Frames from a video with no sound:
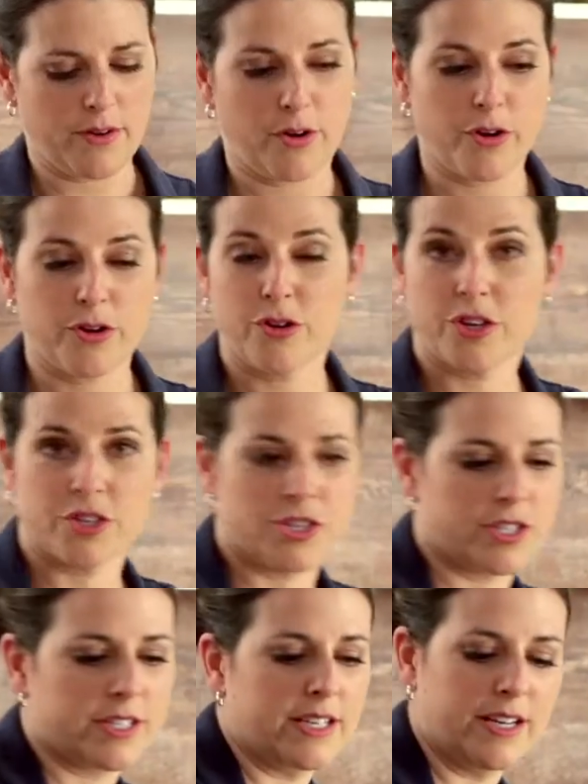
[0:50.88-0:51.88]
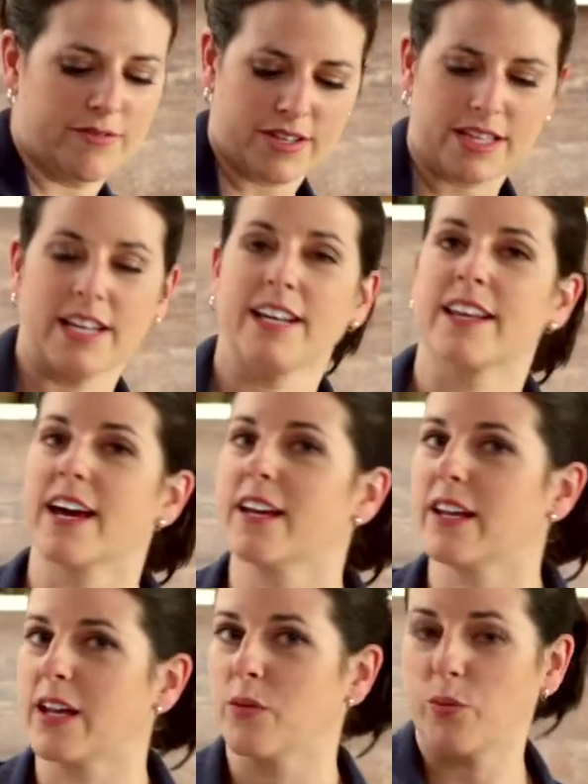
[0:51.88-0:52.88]
or you can just leave it like that
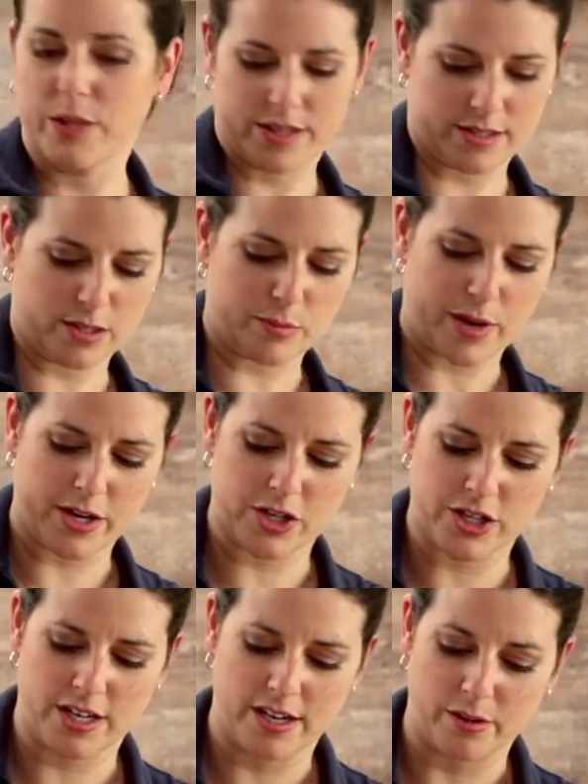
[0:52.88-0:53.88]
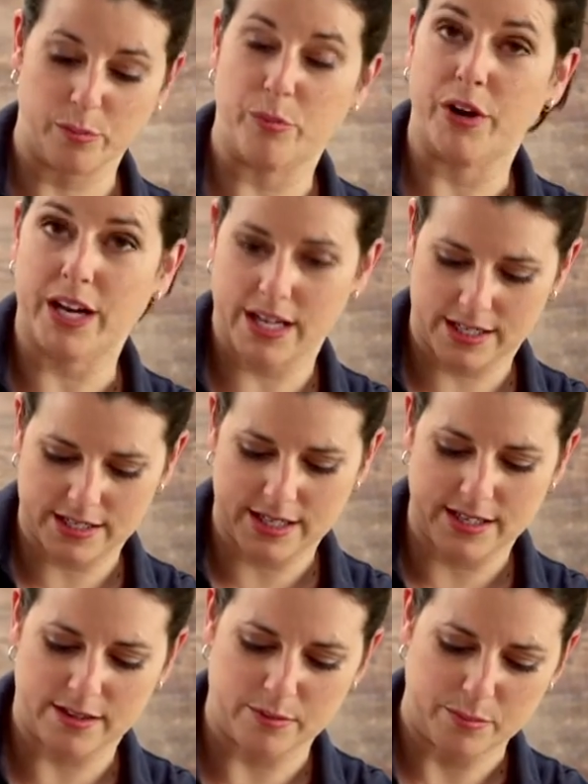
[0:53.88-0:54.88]
and with the spatula I'll break it
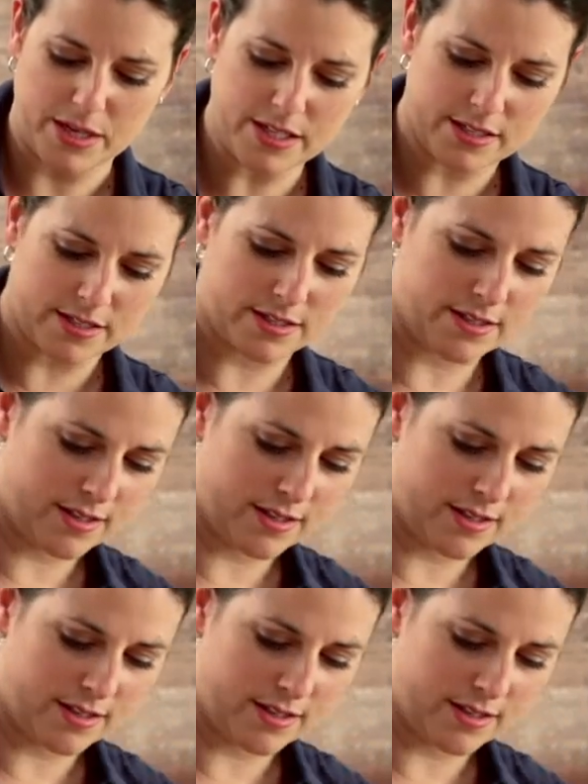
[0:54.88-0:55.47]
in the meat.